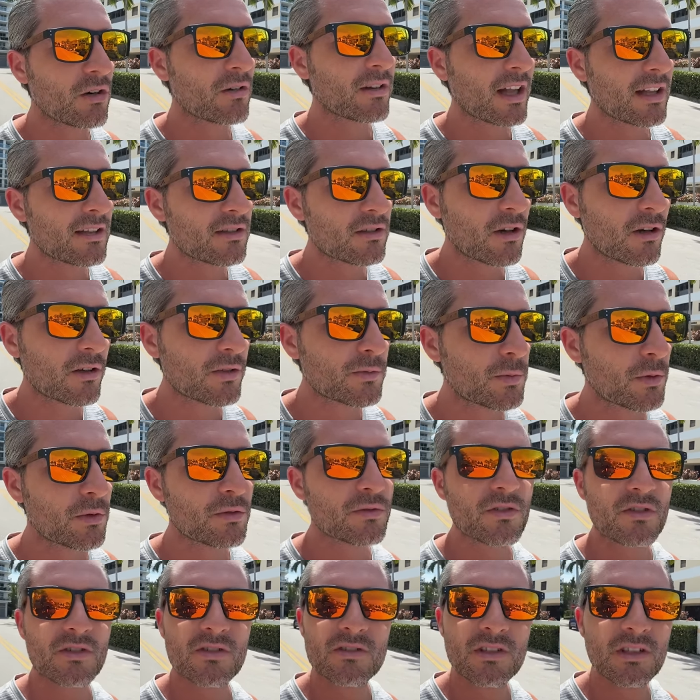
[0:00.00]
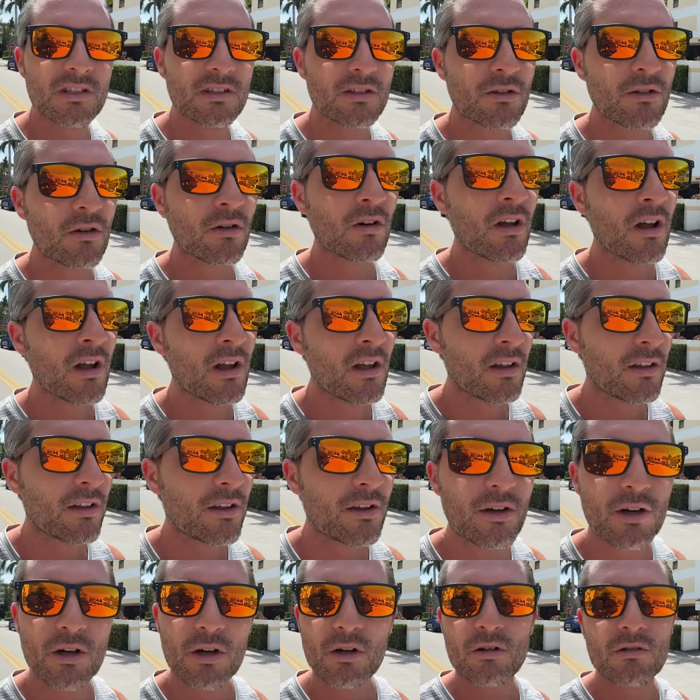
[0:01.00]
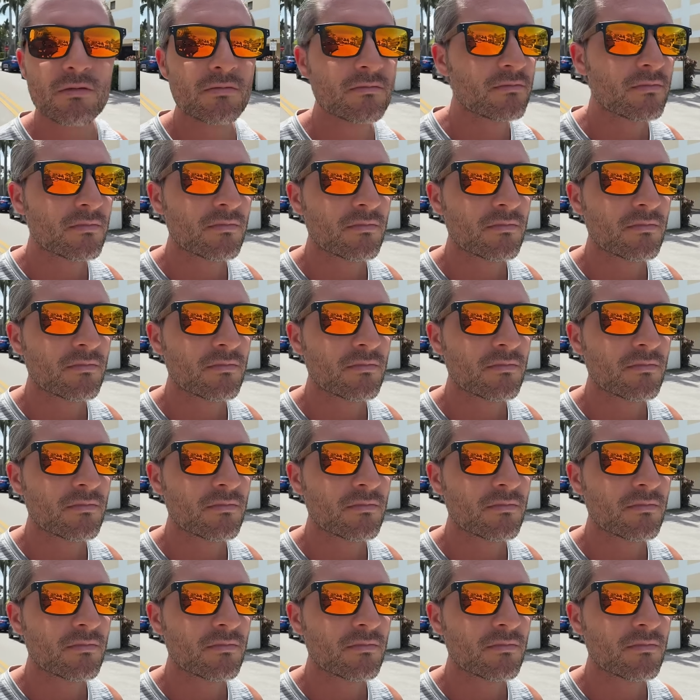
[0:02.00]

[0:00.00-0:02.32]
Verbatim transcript: and that's all supposed to signal, you know,